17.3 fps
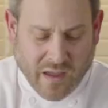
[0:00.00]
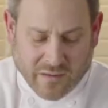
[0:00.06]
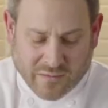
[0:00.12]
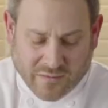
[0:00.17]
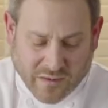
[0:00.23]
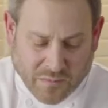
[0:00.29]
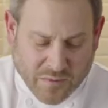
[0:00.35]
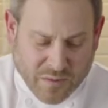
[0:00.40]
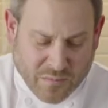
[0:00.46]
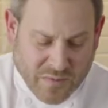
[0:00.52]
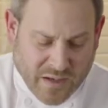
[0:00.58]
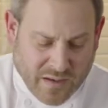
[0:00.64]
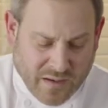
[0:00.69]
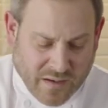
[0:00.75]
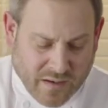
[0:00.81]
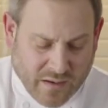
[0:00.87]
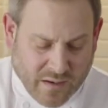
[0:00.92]
Some of the
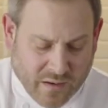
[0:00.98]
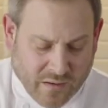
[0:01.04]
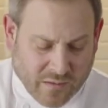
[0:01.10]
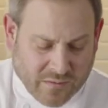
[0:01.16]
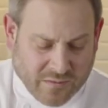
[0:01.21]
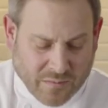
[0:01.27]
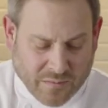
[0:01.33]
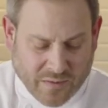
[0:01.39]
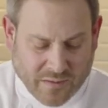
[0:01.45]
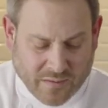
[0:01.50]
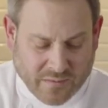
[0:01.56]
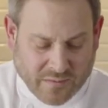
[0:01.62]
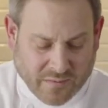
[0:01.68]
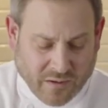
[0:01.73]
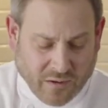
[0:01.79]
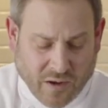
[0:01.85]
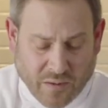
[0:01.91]
meat in here, some of the
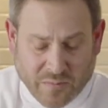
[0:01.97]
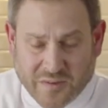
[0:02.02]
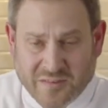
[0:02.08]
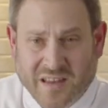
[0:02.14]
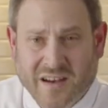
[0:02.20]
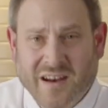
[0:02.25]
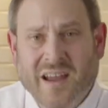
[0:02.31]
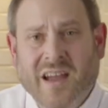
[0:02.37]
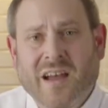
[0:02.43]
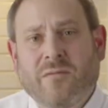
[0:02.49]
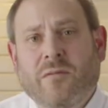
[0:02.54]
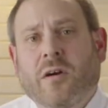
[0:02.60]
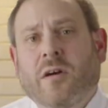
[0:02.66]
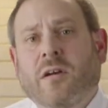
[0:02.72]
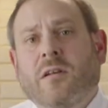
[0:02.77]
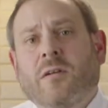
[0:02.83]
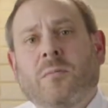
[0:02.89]
salamis that I have
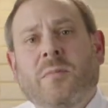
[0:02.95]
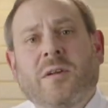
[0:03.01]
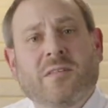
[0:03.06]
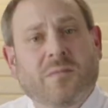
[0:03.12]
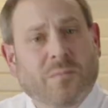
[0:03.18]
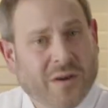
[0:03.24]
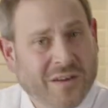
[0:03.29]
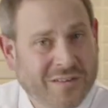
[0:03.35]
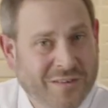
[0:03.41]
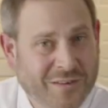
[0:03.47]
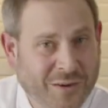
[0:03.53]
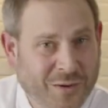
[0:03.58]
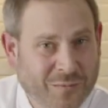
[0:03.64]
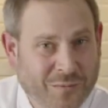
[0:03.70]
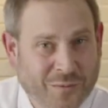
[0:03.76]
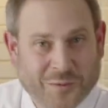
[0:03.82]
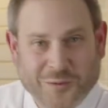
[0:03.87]
are a little bit
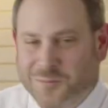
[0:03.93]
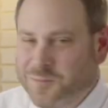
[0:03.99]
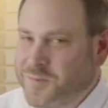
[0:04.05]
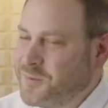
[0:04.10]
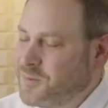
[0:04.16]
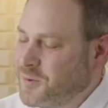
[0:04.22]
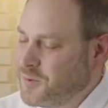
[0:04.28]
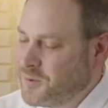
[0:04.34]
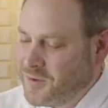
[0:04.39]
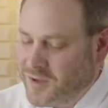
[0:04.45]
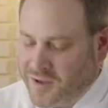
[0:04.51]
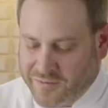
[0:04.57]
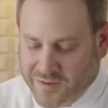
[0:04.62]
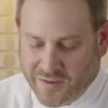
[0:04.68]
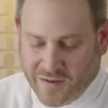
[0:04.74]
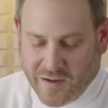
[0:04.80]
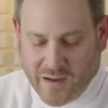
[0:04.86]
spicier for those people who love
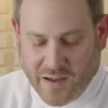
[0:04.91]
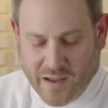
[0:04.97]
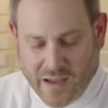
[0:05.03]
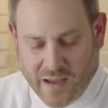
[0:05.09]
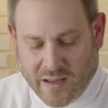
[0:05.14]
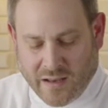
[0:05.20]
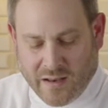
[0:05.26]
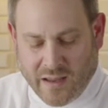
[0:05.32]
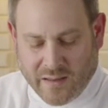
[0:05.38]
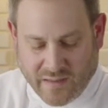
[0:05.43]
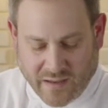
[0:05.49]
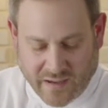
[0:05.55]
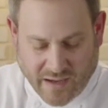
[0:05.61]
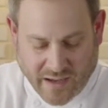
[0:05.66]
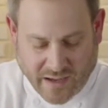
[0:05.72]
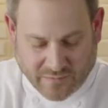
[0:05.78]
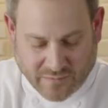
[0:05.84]
it, and then
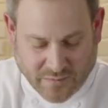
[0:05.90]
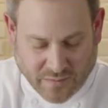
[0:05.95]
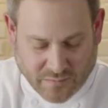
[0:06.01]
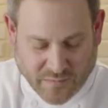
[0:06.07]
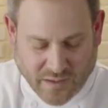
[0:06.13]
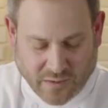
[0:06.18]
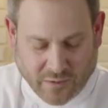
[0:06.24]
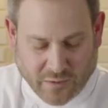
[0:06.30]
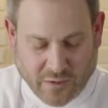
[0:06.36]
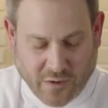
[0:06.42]
I have some that are